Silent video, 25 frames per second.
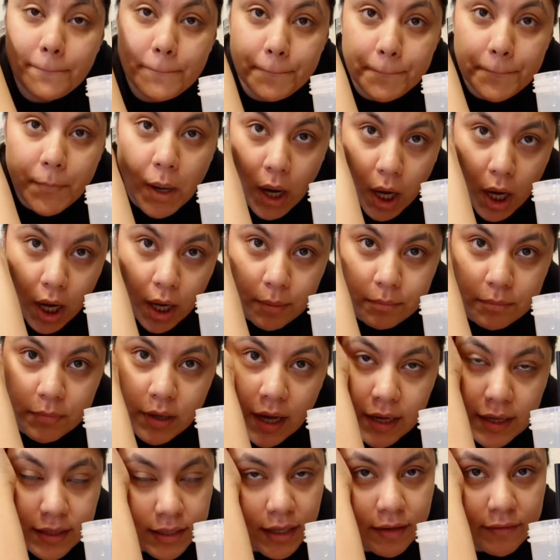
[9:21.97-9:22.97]
Bomb.
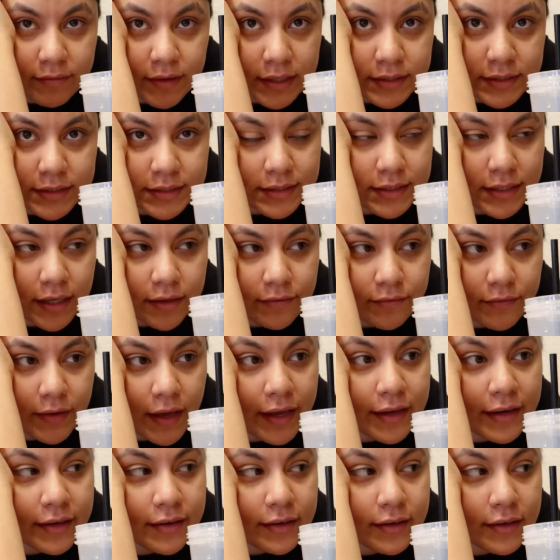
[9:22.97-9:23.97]
I love that stuff.
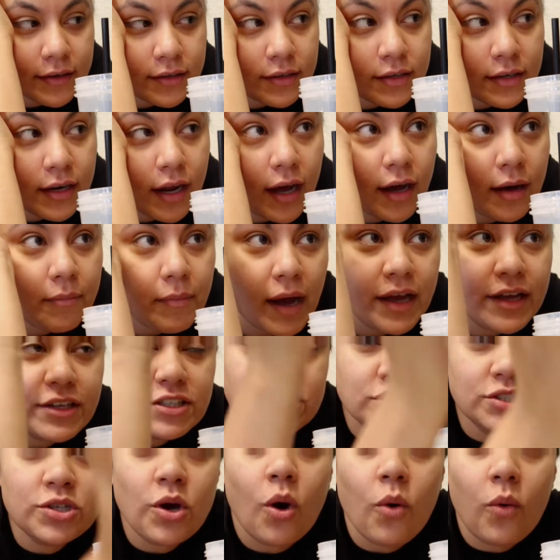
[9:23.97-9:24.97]
And I
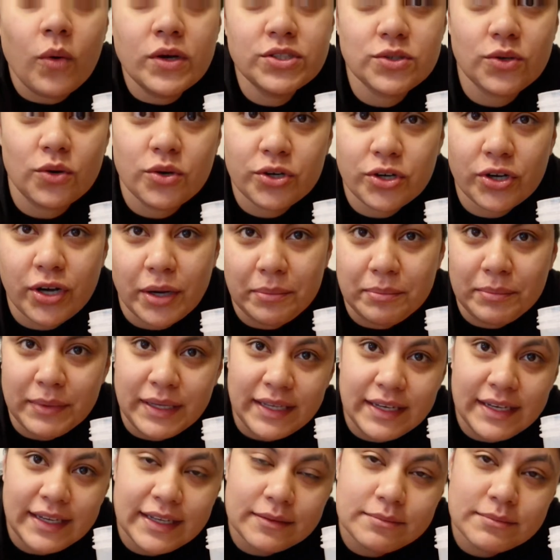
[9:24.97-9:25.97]
used to always order a
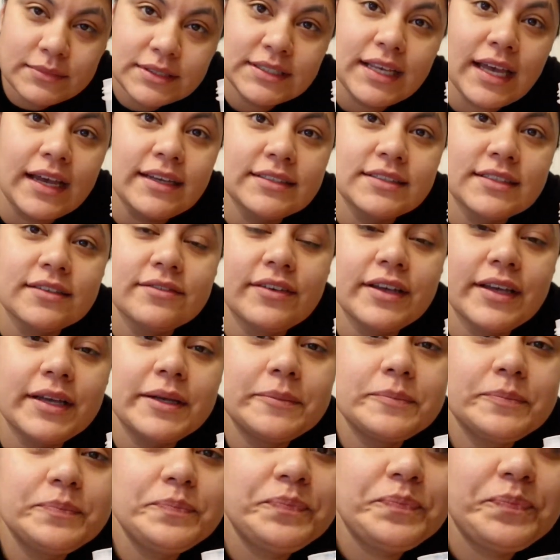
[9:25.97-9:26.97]
medium size of it.